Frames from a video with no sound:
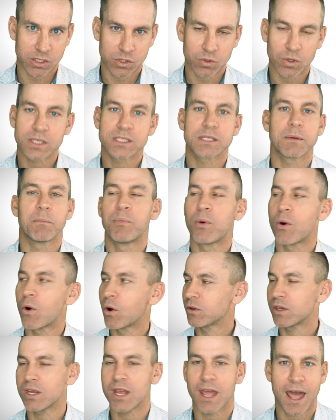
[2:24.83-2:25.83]
So it's
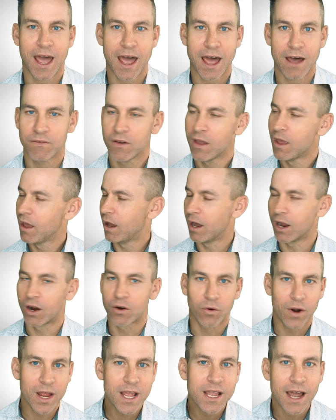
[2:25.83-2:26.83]
important that you have a
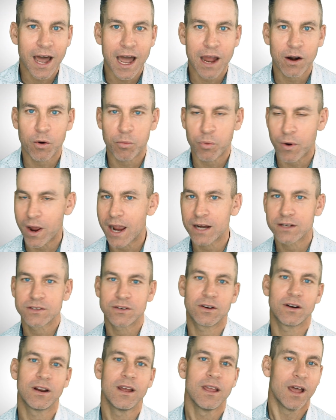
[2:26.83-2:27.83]
great
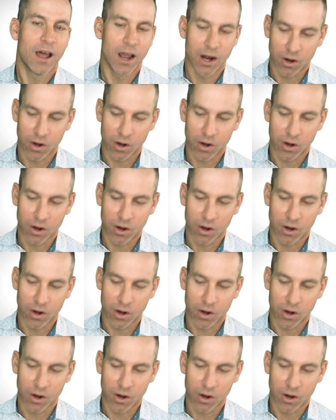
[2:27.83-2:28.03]
chiropractor,